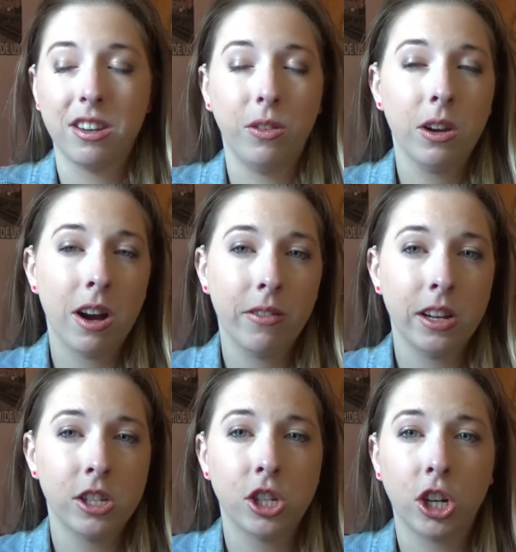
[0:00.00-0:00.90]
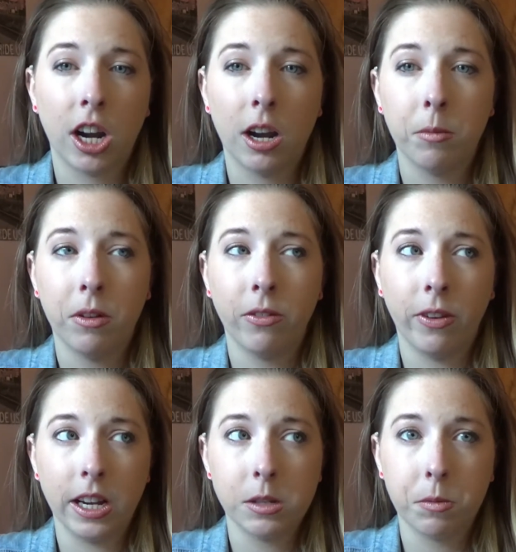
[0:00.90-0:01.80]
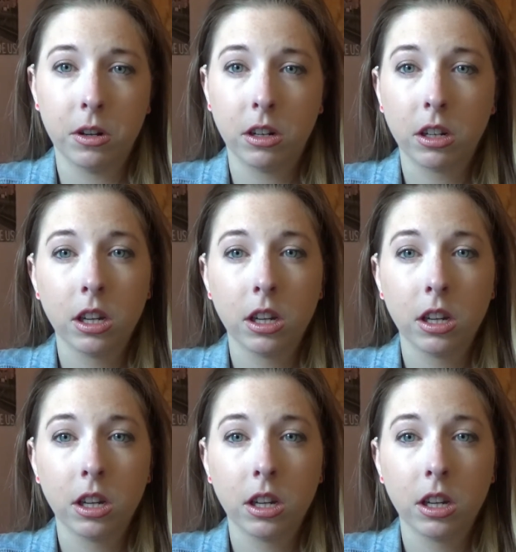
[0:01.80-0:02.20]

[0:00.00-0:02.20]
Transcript: If you have Instagram and Facebook,